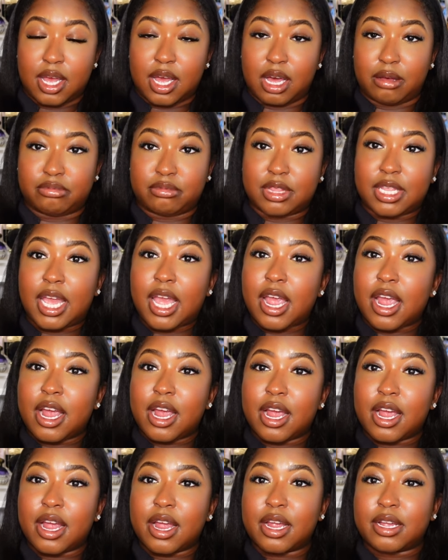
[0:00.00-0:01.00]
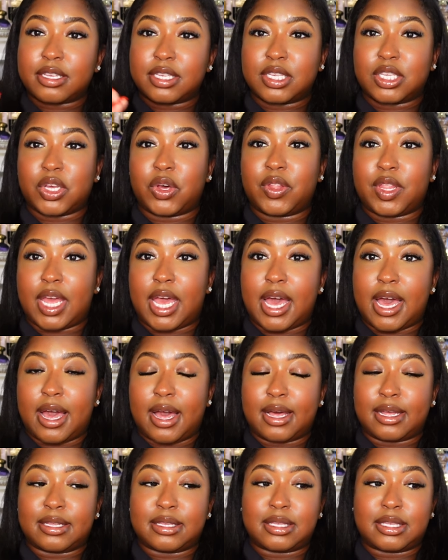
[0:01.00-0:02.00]
up there so
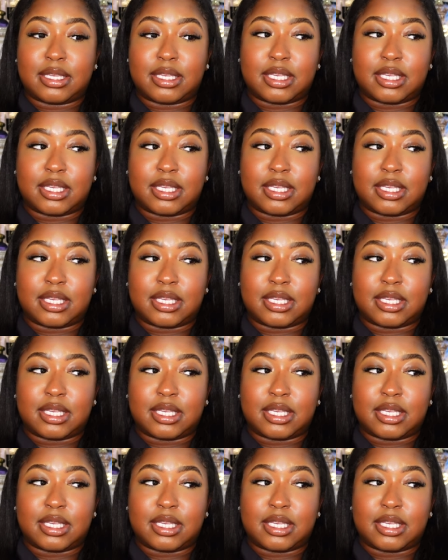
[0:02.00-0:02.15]
that,